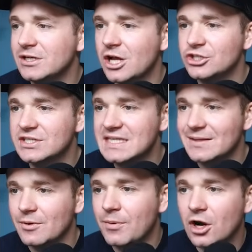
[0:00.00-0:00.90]
knowledge can set
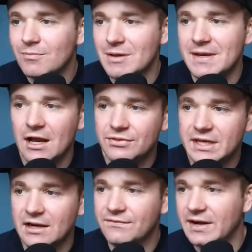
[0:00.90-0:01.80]
them apart, maybe
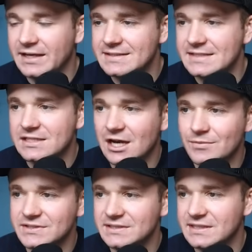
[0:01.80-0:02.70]
healthcare, finance,
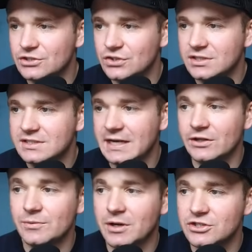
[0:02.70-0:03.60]
e-commerce, et cetera.
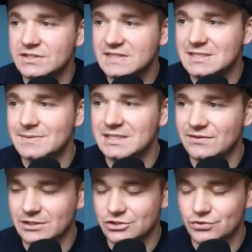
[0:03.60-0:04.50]
Tailoring projects to
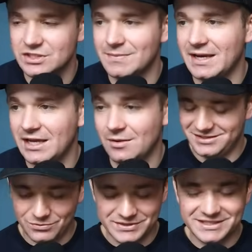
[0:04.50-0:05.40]
specific industries might help.
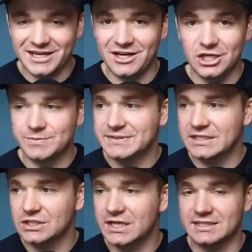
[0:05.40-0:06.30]
Once again, one hundred
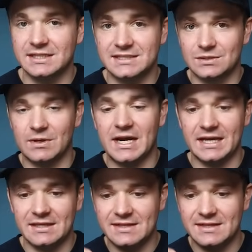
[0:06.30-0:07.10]
percent correct. This is why in the